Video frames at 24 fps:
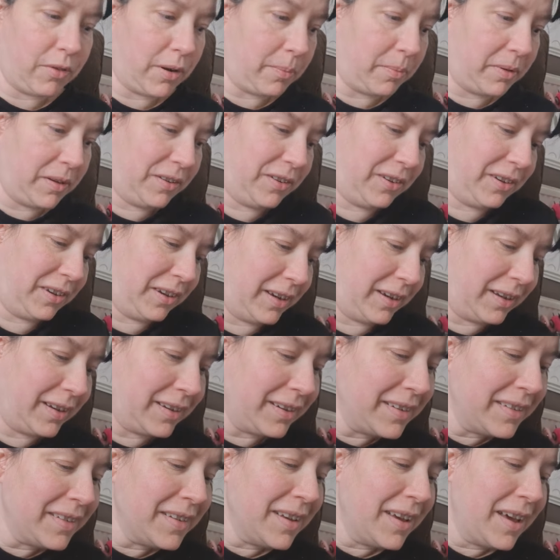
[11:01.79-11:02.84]
of rubbish
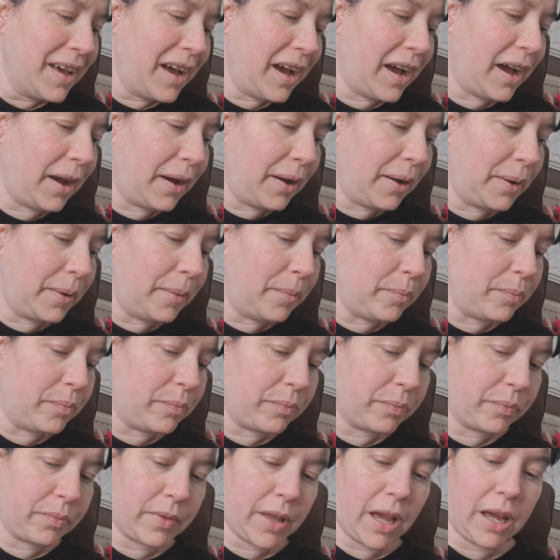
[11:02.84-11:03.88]
in.
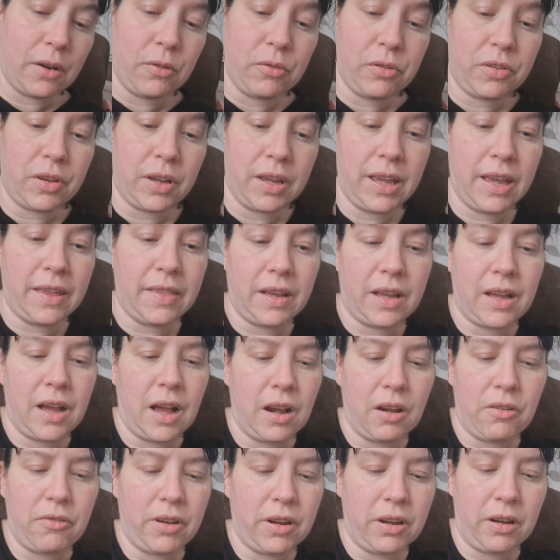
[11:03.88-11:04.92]
And also, yeah, the
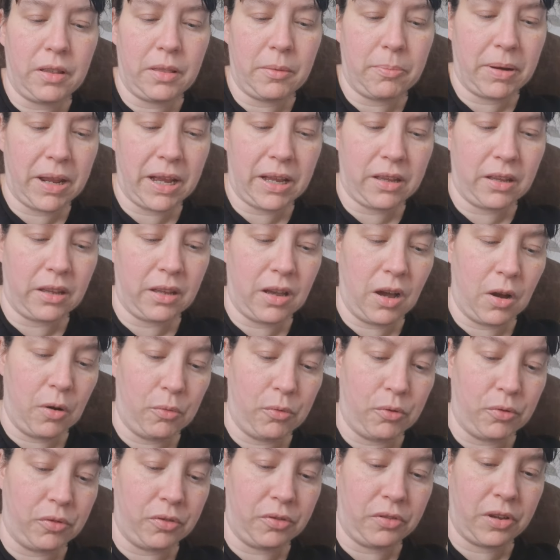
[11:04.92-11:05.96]
colouring, like the black and
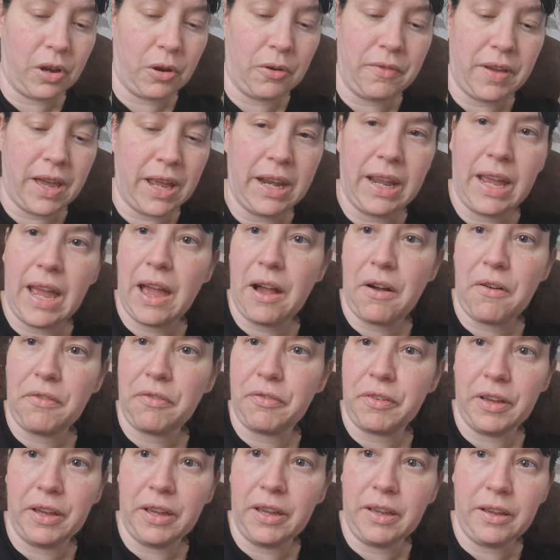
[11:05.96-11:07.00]
gold, would just go with any
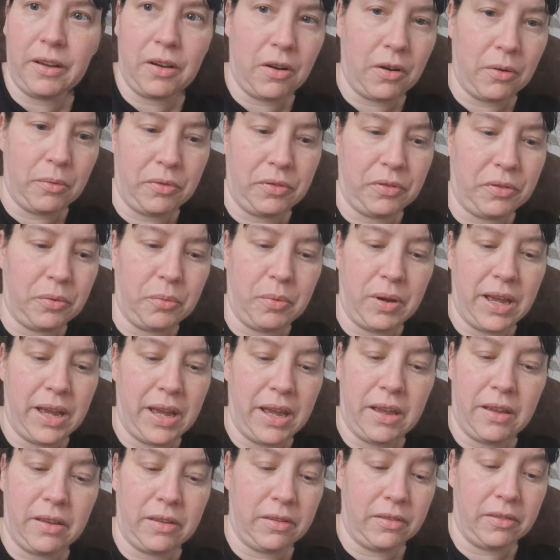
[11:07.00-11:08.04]
outfit I was to
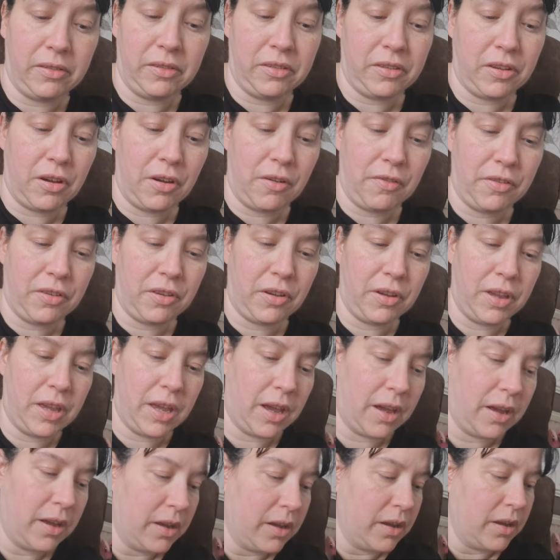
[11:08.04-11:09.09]
wear and stuff. So
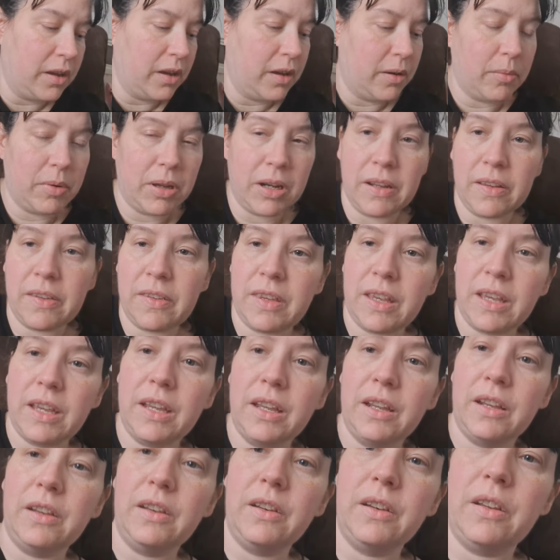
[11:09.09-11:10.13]
yeah, I'm gonna sit
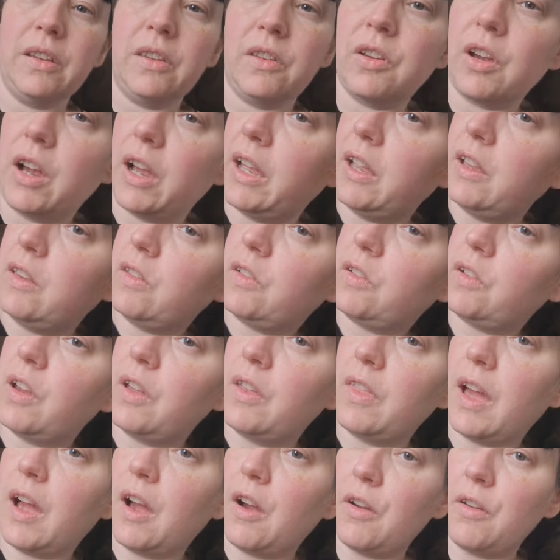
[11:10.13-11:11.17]
and change
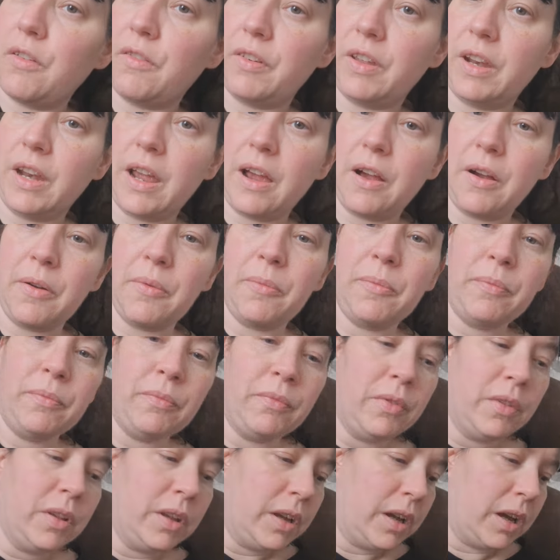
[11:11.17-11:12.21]
that over now.
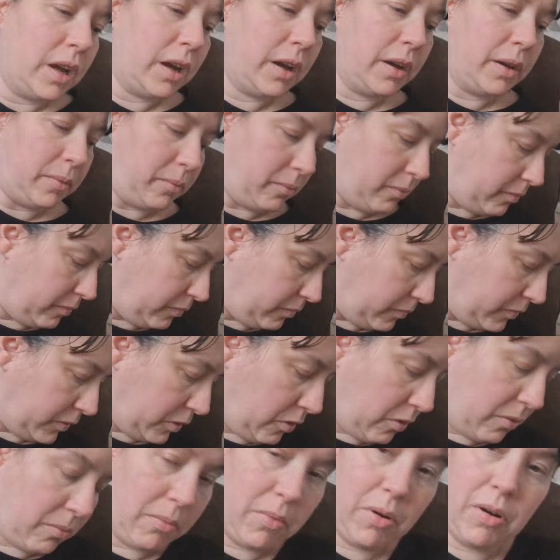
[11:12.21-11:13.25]

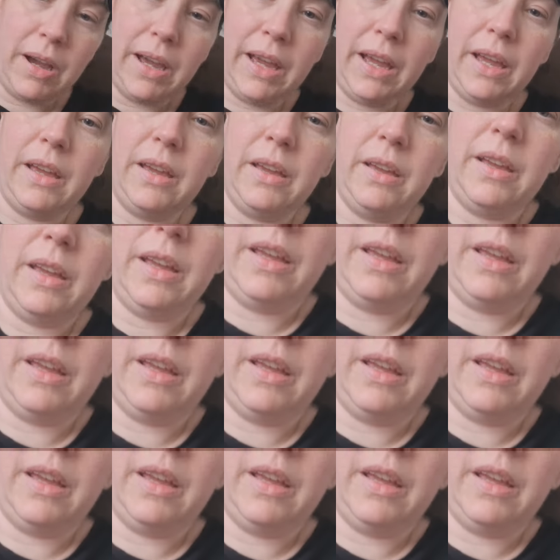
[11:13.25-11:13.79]
Got my